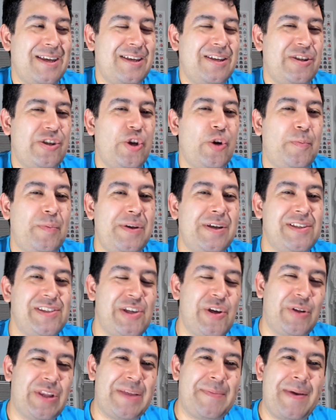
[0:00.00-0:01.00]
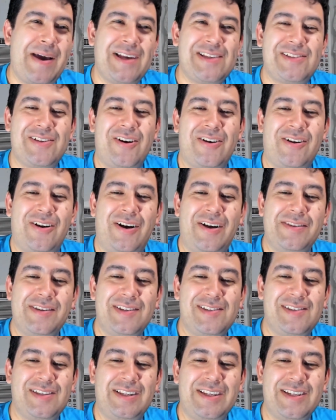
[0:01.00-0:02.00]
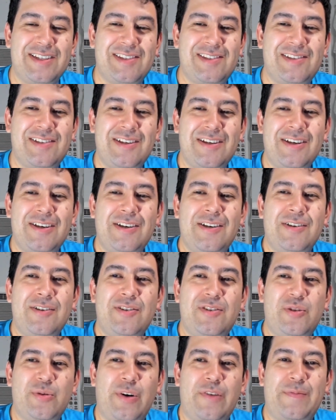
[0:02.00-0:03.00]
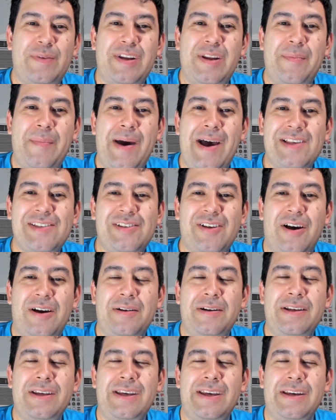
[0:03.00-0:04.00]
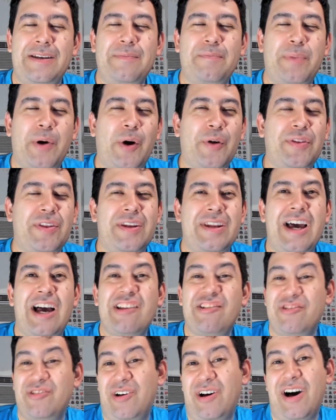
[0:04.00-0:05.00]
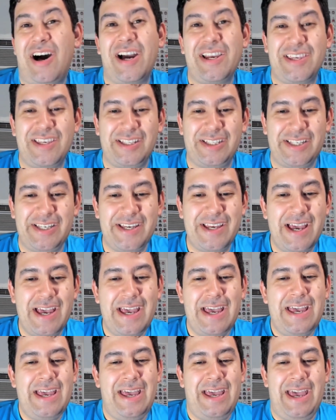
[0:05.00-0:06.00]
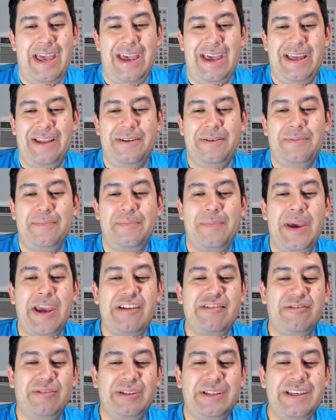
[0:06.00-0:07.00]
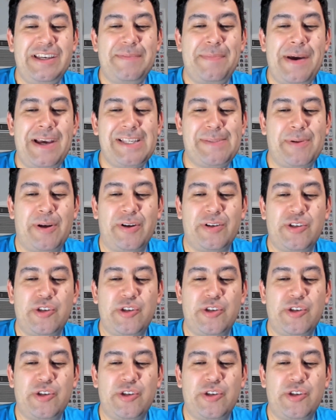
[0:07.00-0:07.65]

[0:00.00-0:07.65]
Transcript: Yuppie is the only mascot on this list to have been a mascot in both the National Hockey League and Major League Baseball.